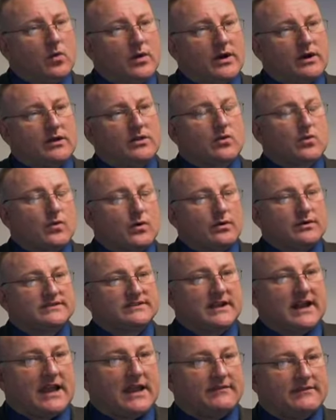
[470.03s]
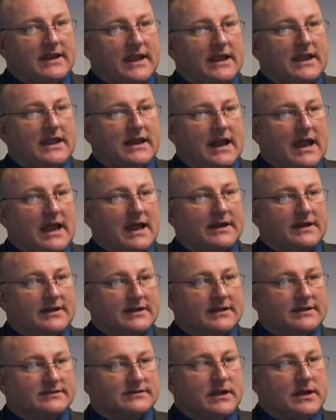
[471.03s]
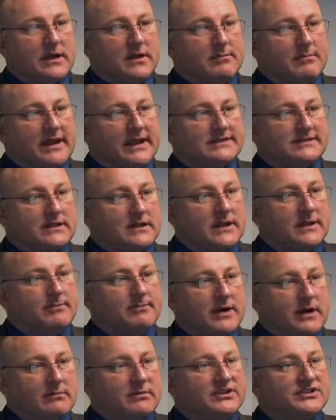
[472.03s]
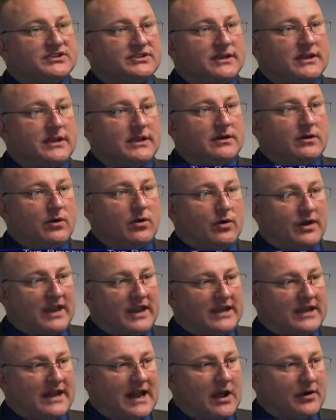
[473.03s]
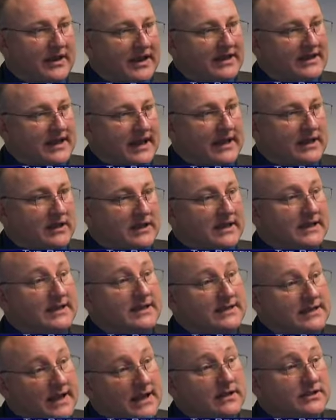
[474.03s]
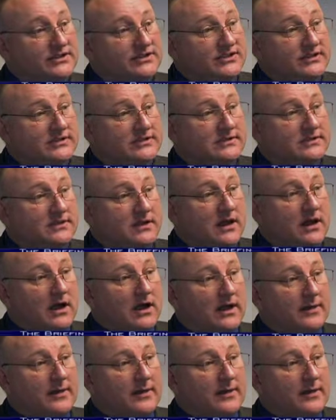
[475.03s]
One of the roles that I have taken on is basically publishing or getting out a daily intelligence